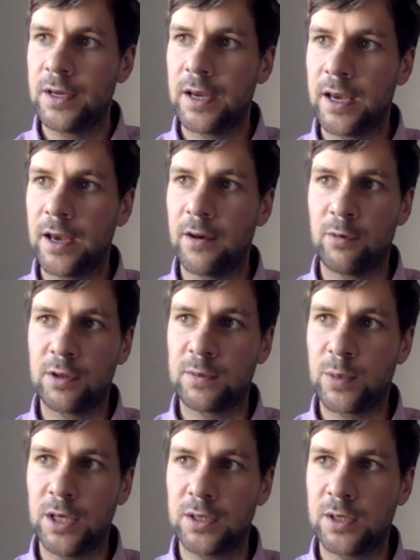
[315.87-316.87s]
uh, with
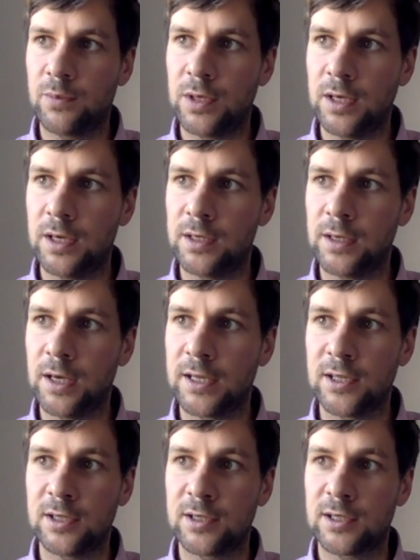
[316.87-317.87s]
peer-to-peer
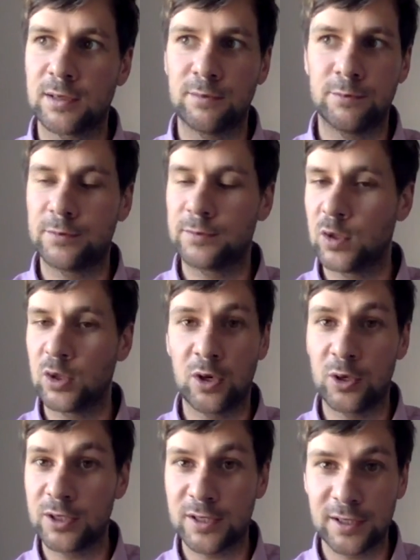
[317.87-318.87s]
assets?
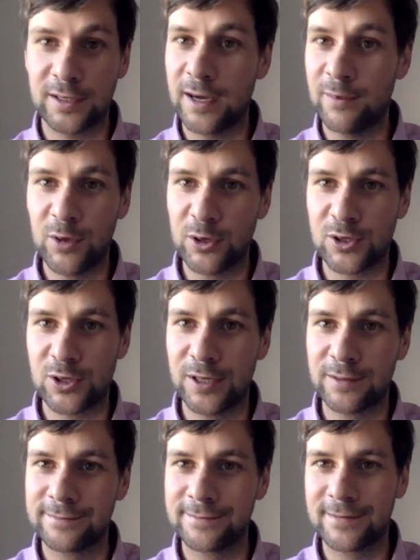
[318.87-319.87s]
Honestly, I'm not
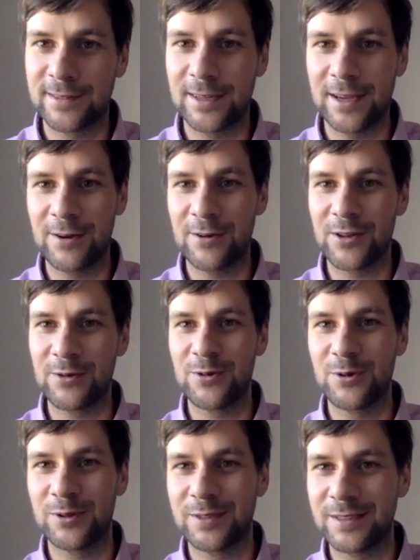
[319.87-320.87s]
sure. I think we
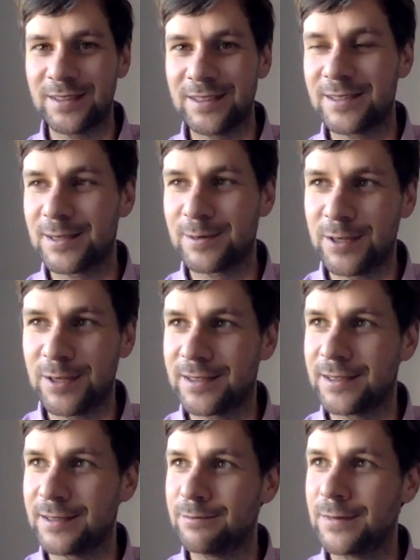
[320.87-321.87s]
would need to speak
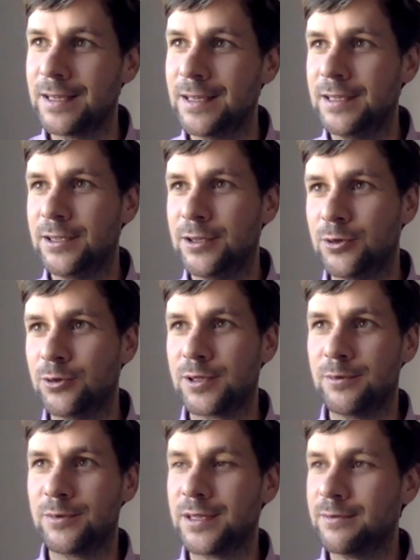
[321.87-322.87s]
to
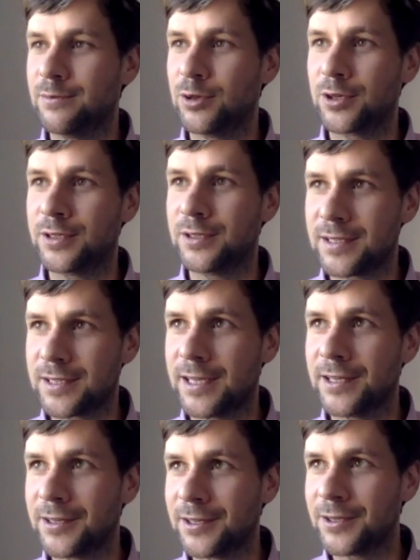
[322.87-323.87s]
somebody at Morgan
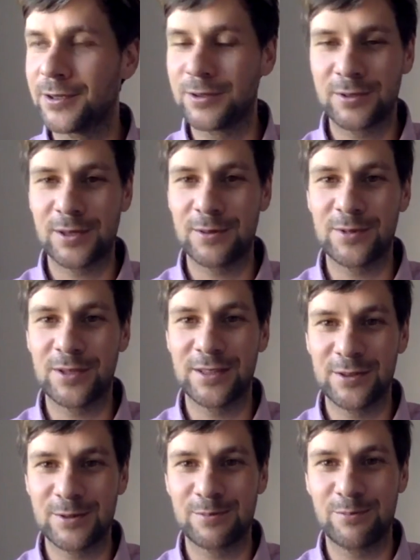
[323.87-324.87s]
Stanley or somebody
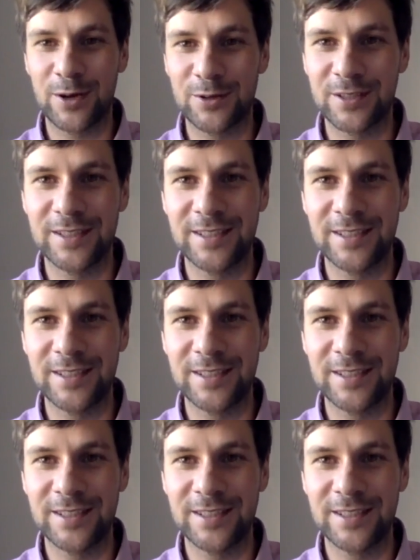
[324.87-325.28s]
who's building